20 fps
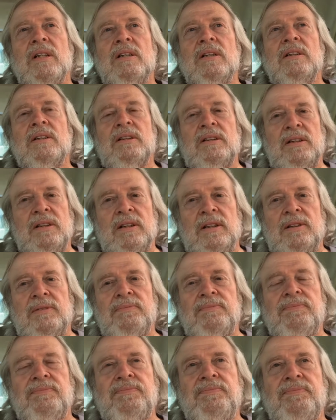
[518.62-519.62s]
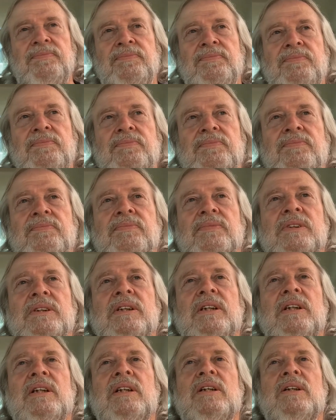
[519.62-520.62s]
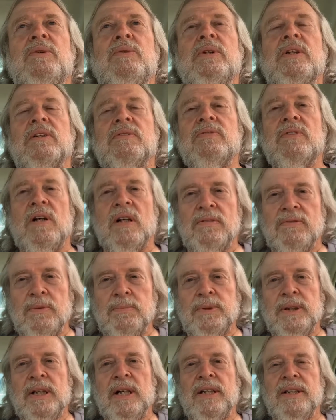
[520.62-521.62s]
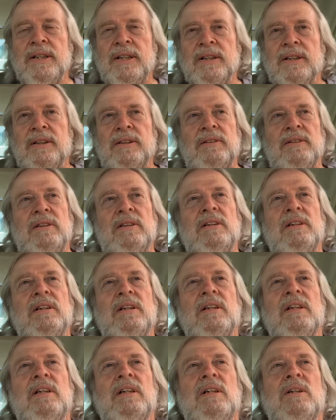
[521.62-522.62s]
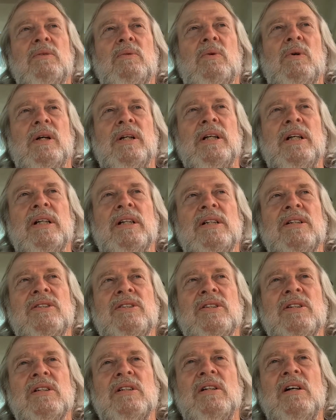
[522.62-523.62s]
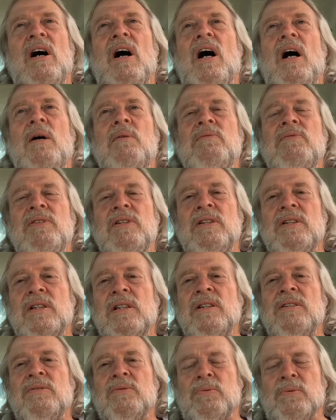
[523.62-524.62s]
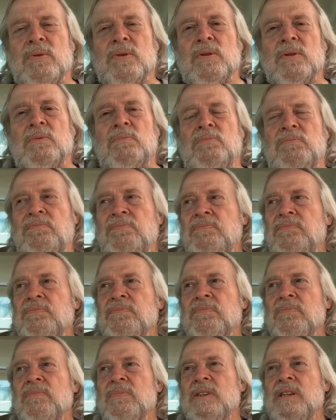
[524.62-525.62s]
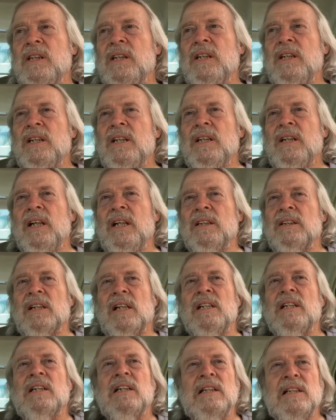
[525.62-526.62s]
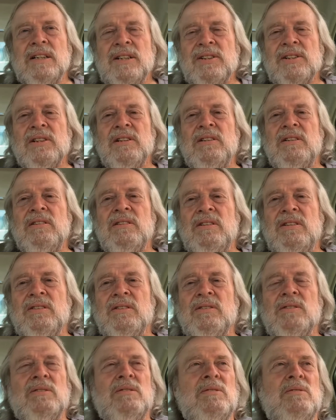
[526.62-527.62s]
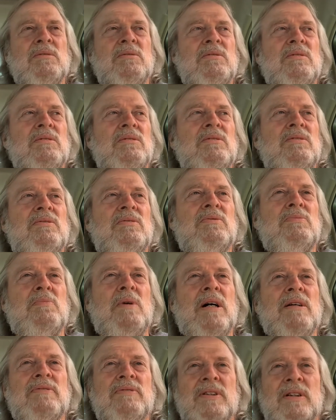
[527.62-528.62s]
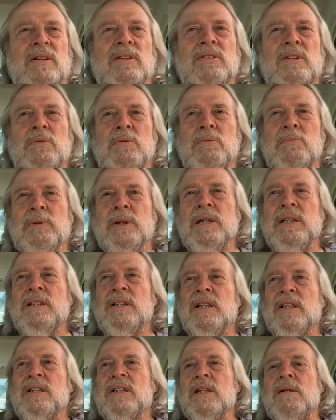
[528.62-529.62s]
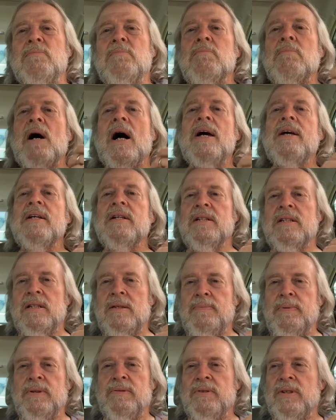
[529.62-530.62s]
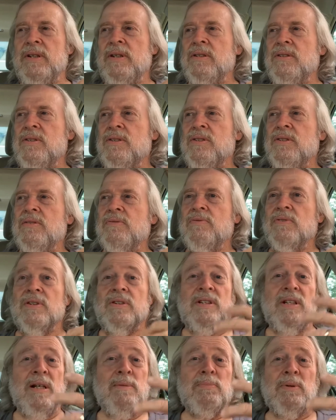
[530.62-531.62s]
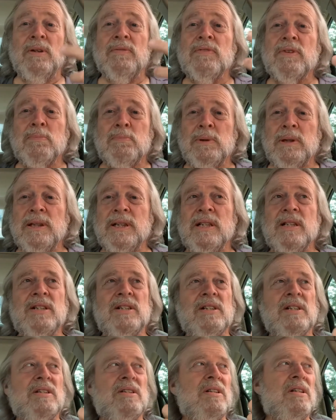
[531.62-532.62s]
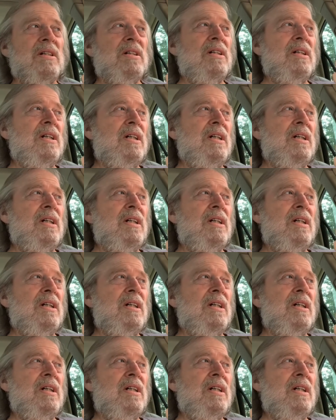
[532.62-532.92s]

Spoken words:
Still, we are far from the ideal. What is obviously true as I listen to my fellow human beings is that my experience, for example, of the police as a